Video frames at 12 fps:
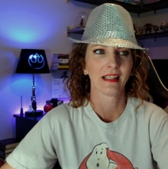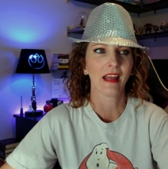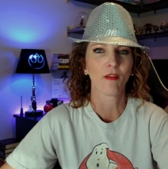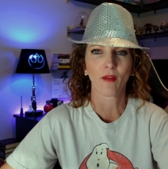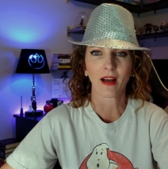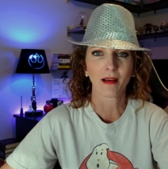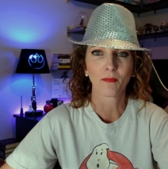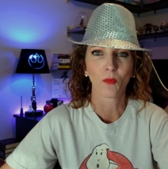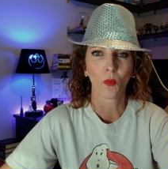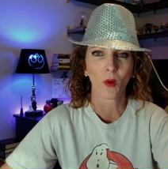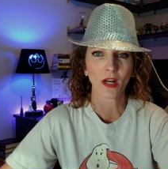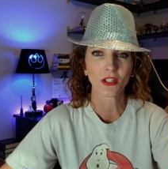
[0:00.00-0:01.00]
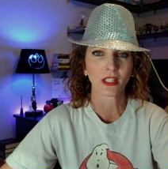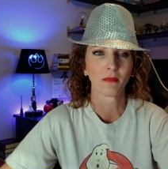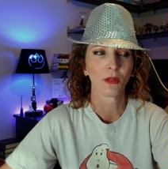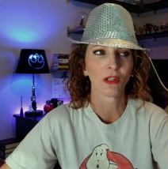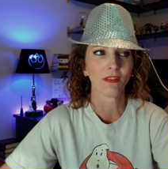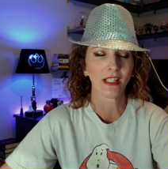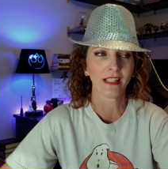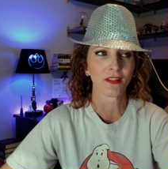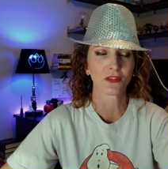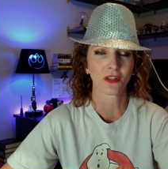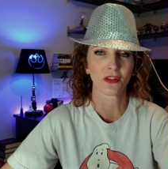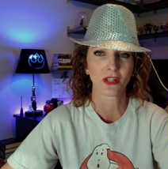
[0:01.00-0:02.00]
if I'm watching a movie and
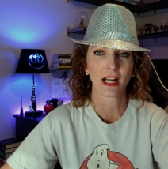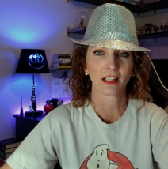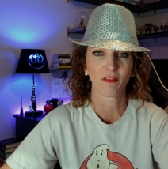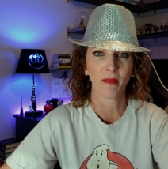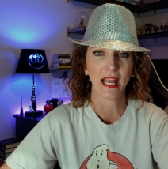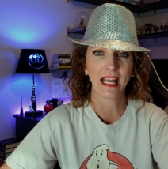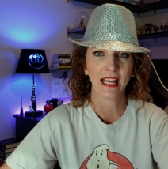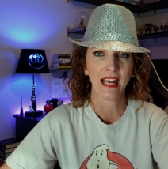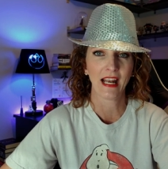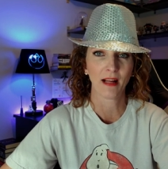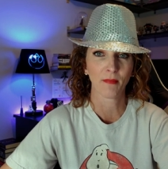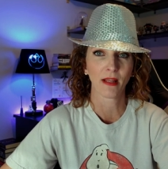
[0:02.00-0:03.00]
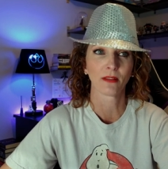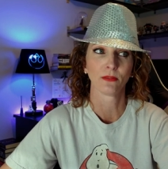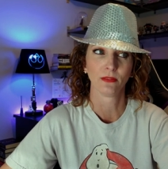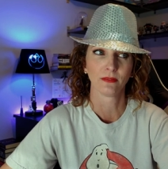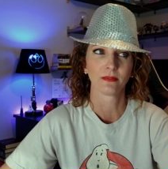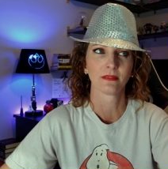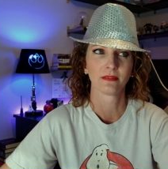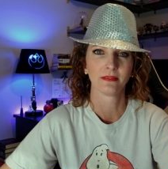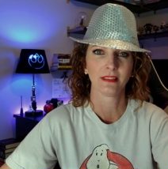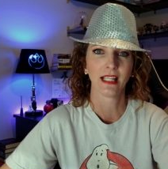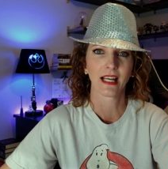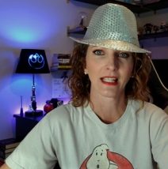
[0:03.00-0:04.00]
there's an attractive man in it, I'm like, ooh,
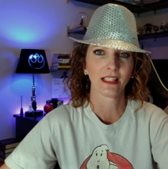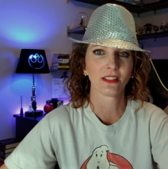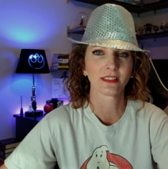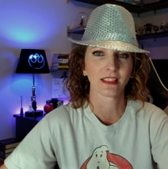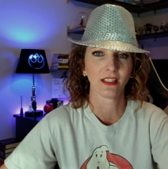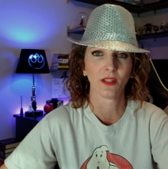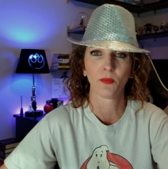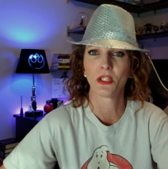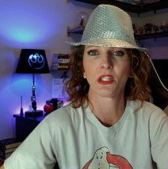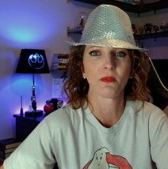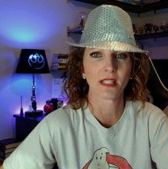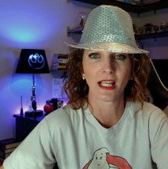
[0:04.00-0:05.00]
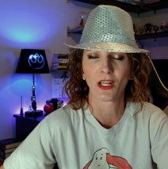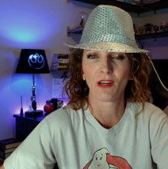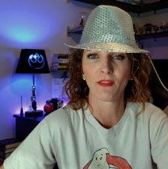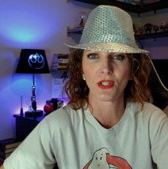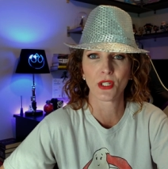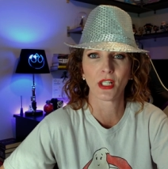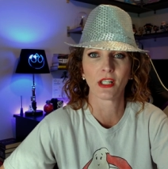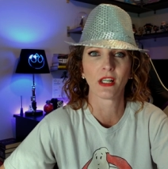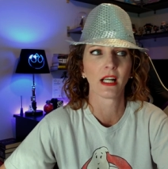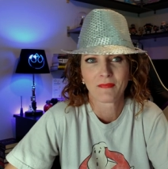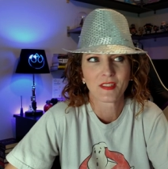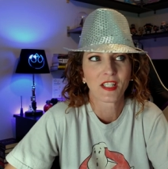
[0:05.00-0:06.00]
yeah, he looks good. Wish he would take off his
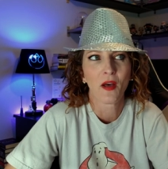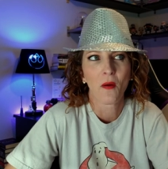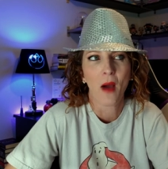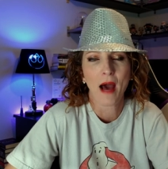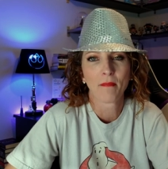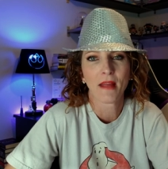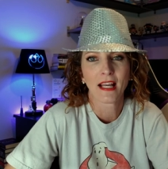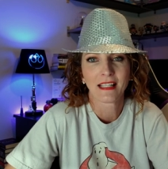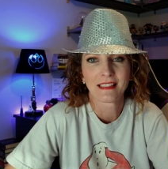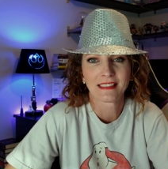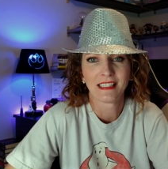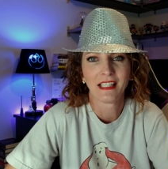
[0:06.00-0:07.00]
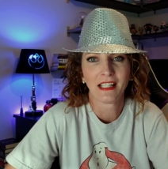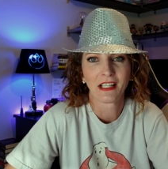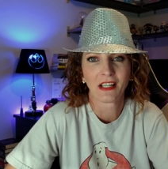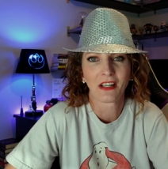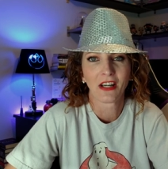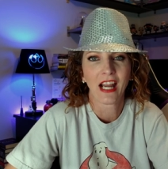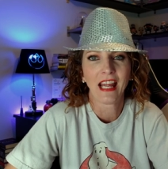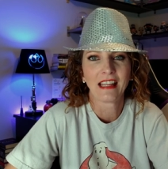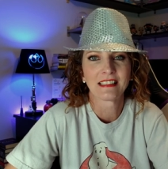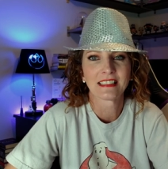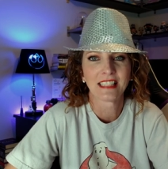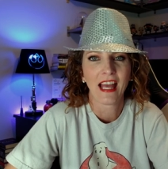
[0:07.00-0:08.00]
shirt. So I'm not going to sit here
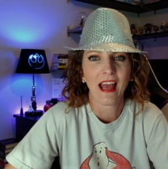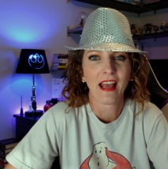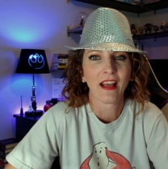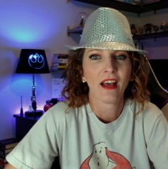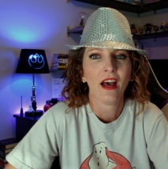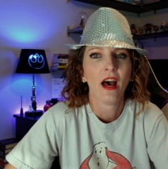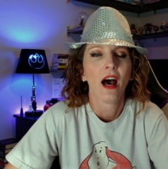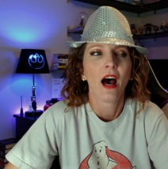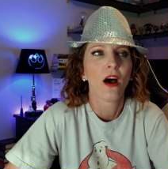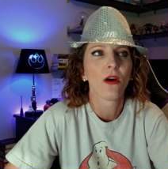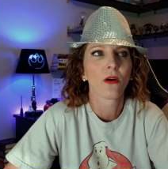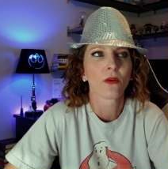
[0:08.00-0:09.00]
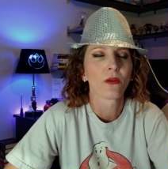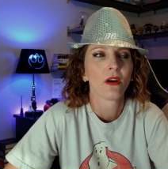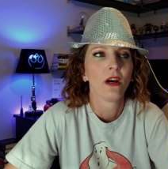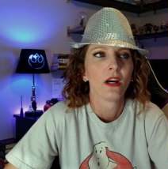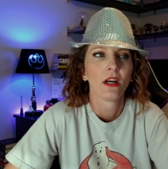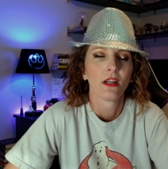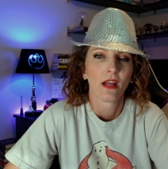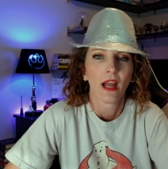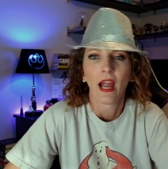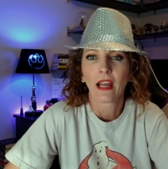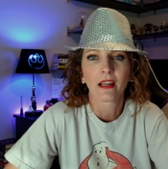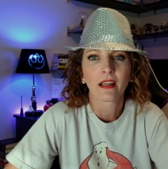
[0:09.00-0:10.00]
and say, oh,
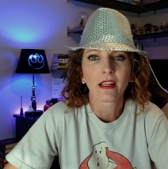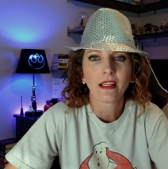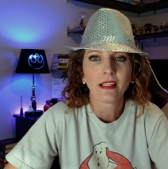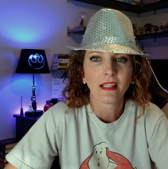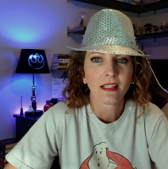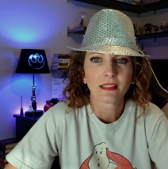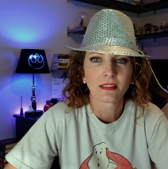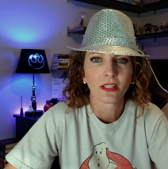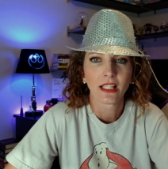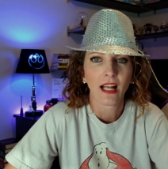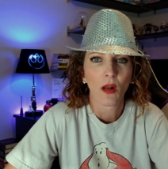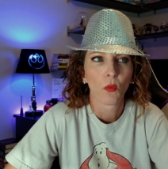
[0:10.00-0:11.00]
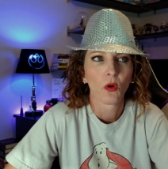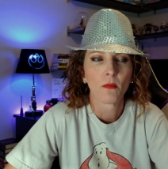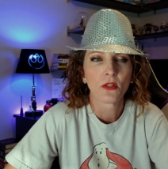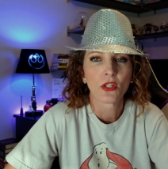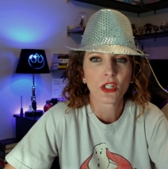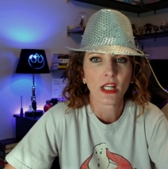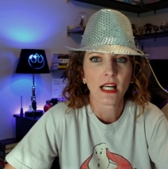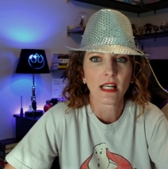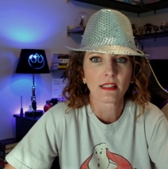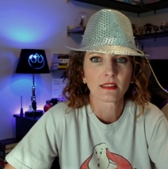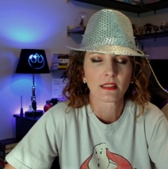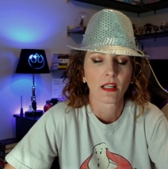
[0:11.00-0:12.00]
Harry is looking at a woman's
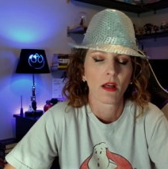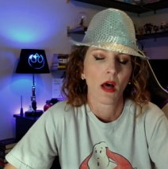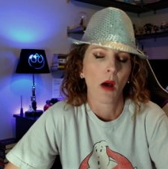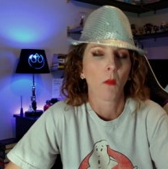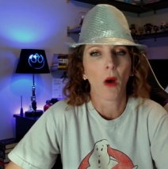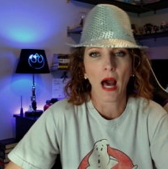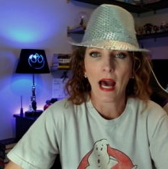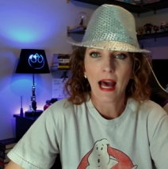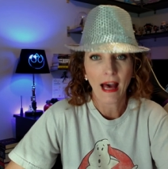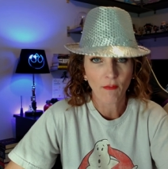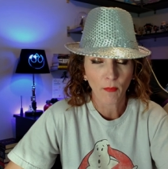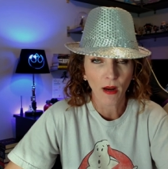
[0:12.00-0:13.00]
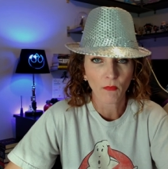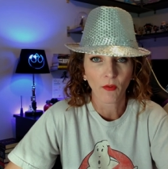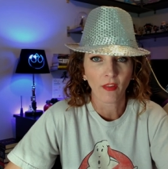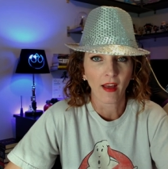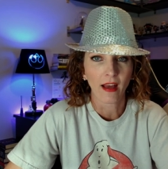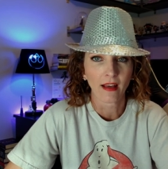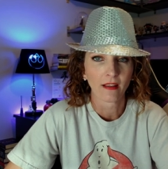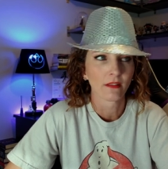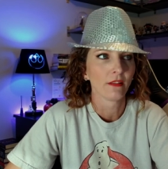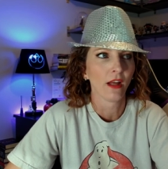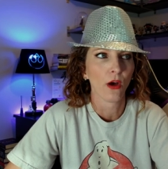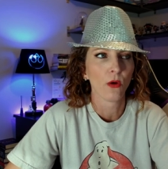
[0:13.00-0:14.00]
chest. Well, I have a problem with that.
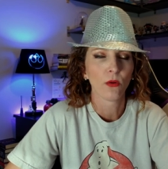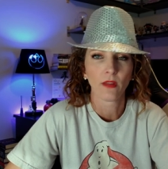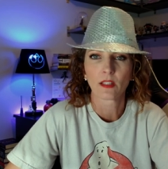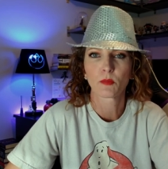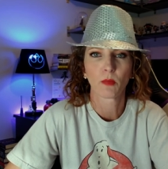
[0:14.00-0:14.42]
No, that's